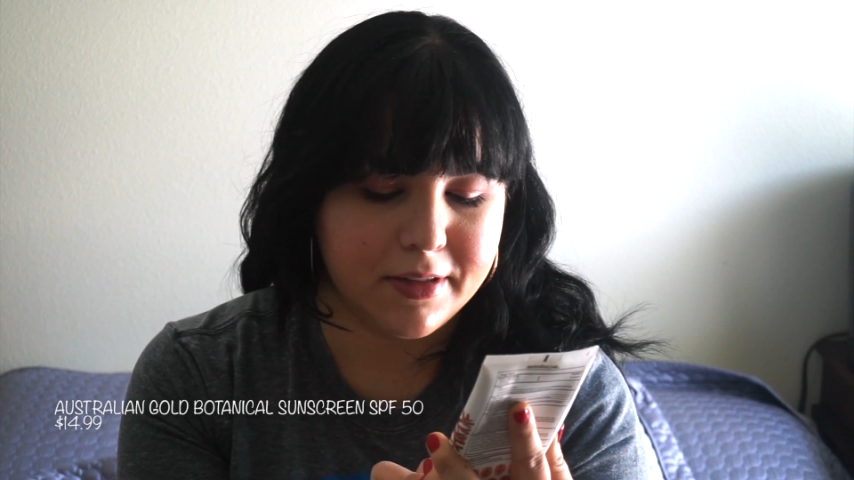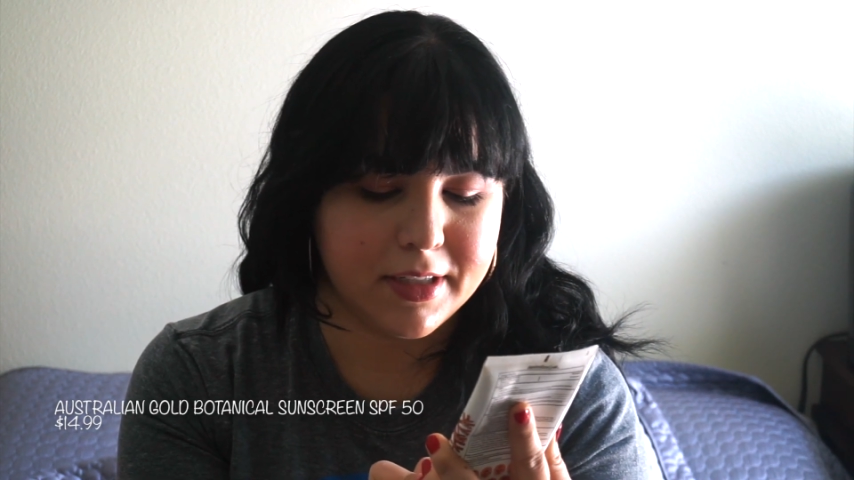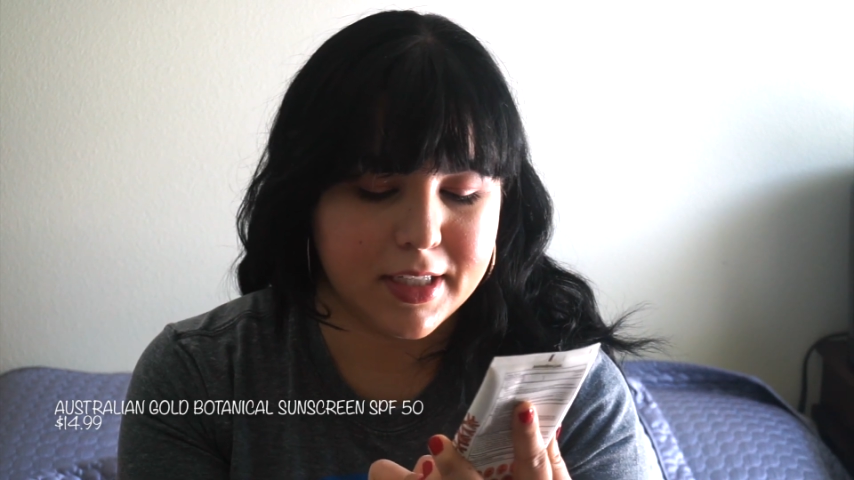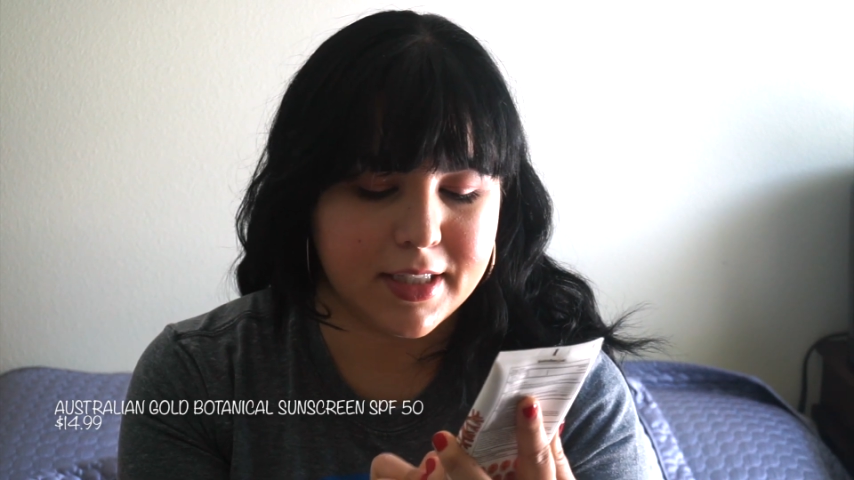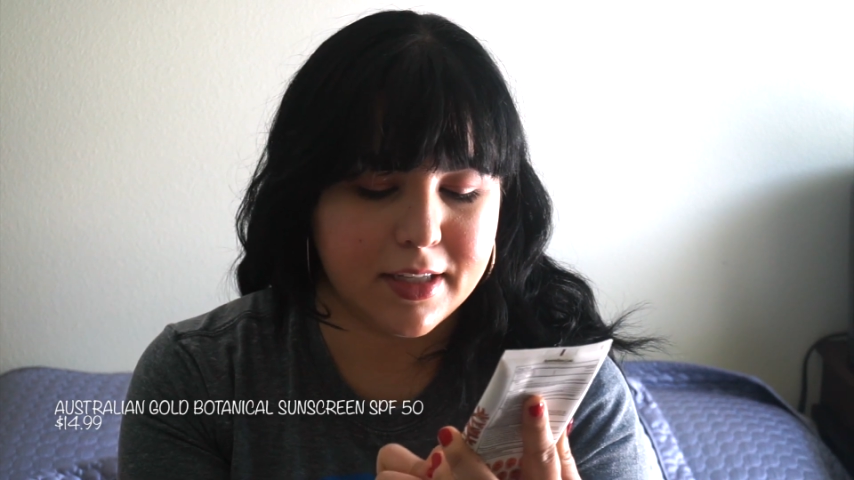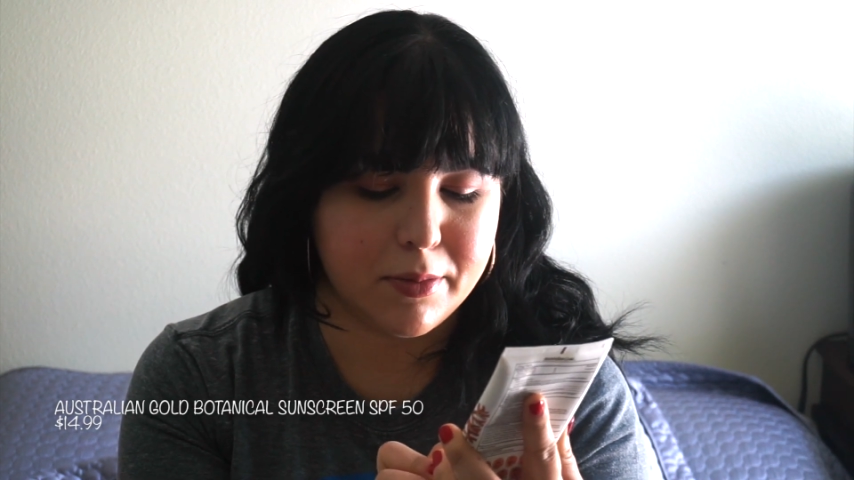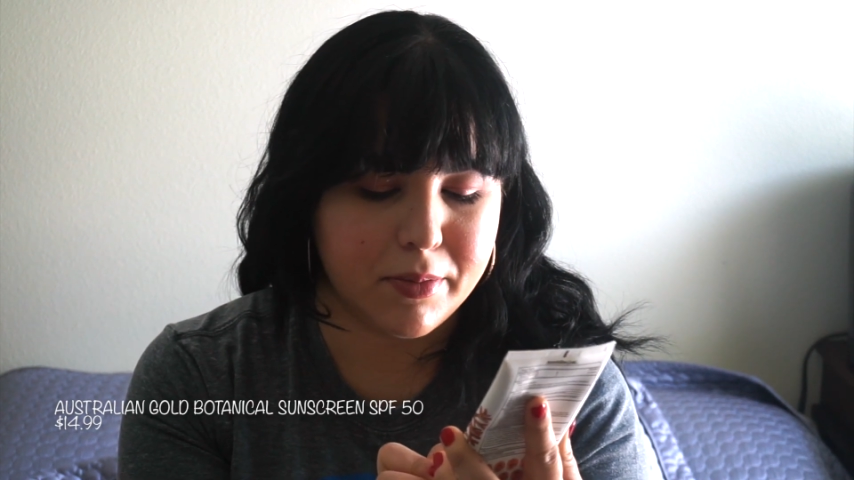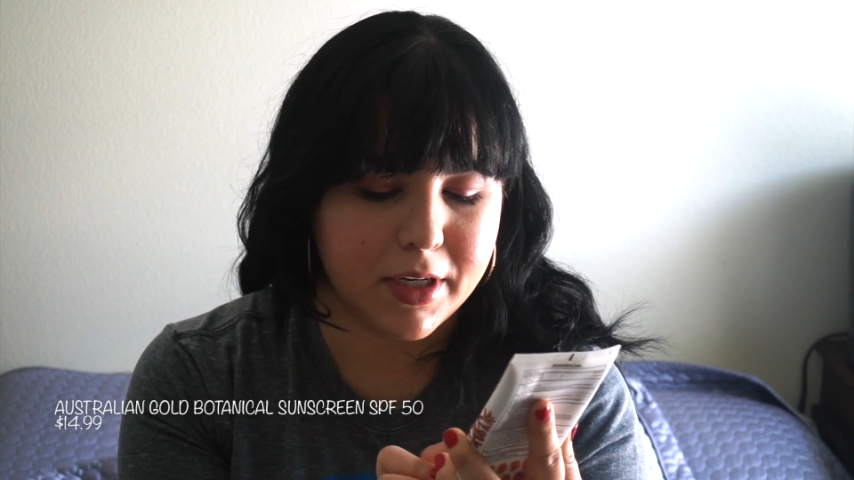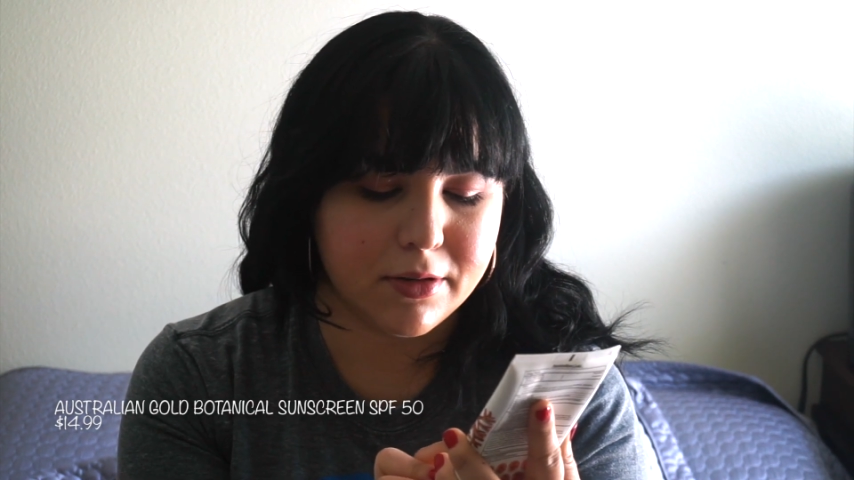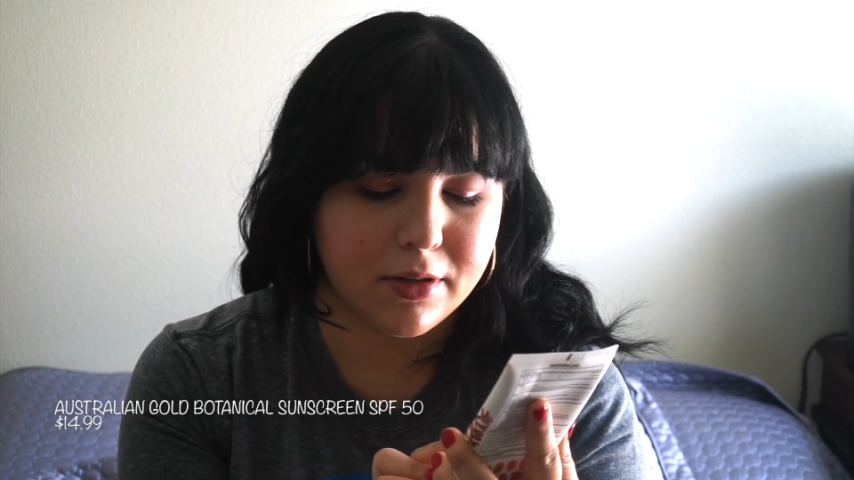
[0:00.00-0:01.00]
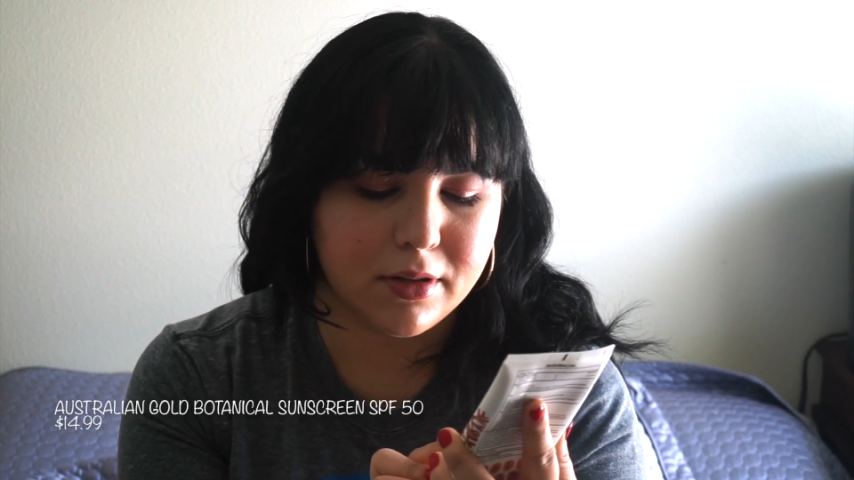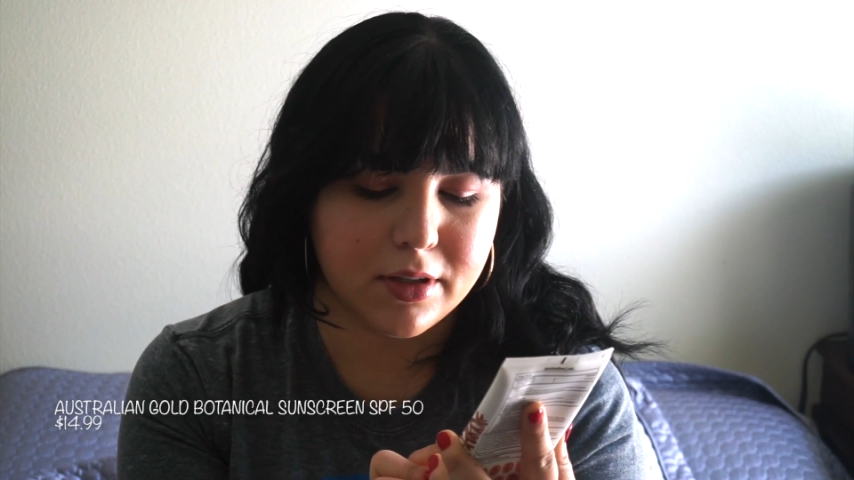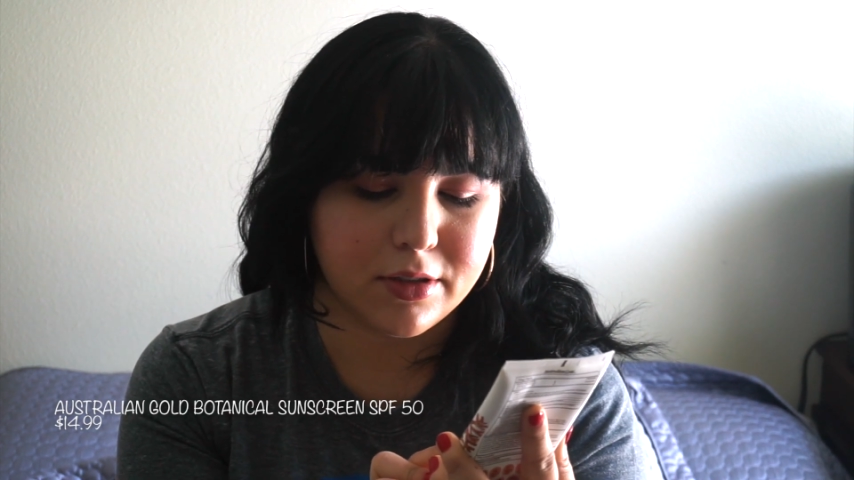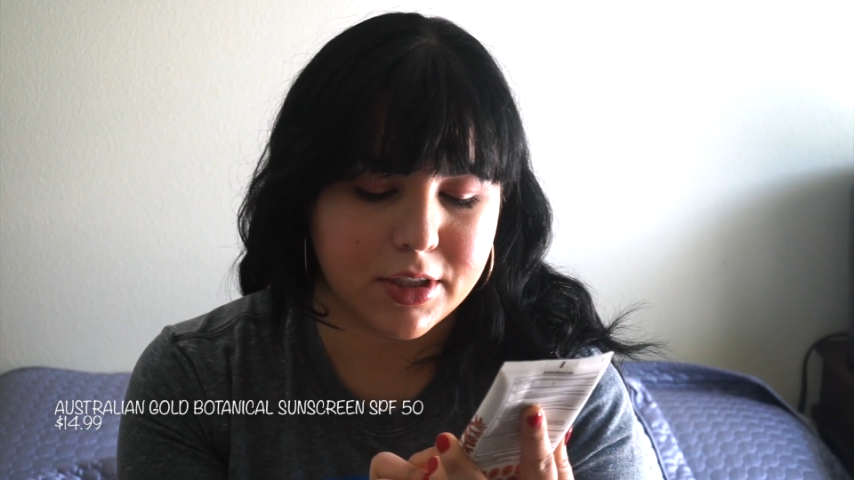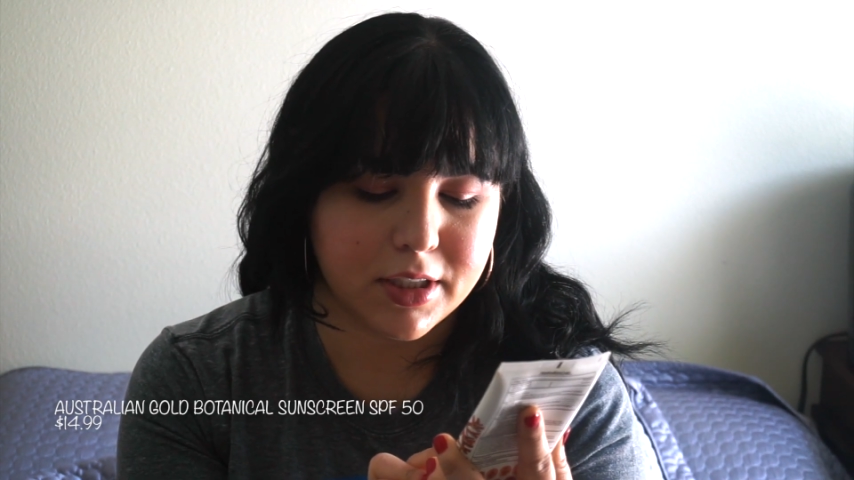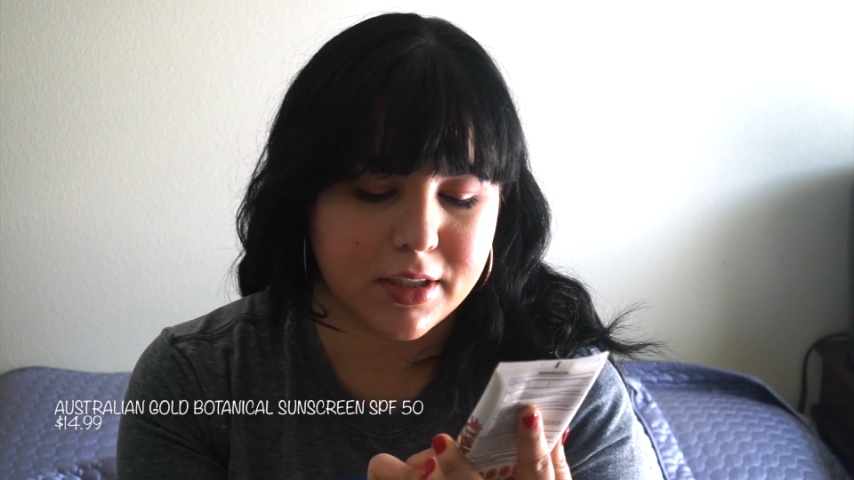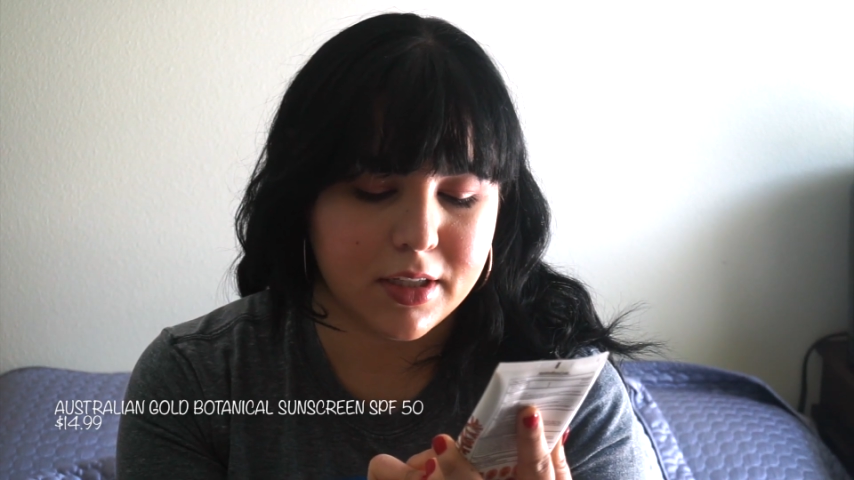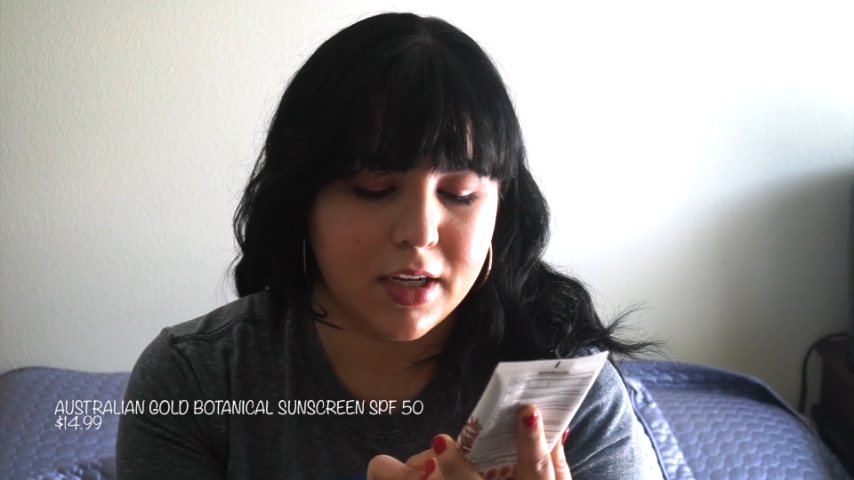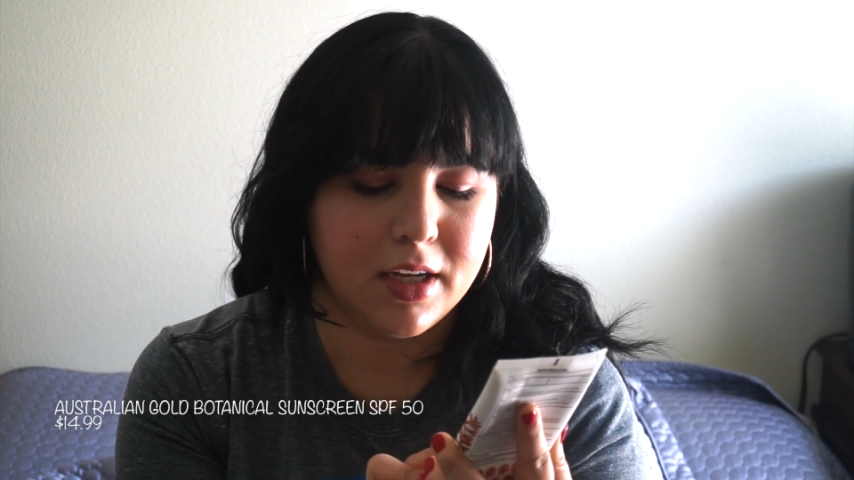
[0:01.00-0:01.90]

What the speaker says: It's a mineral lotion,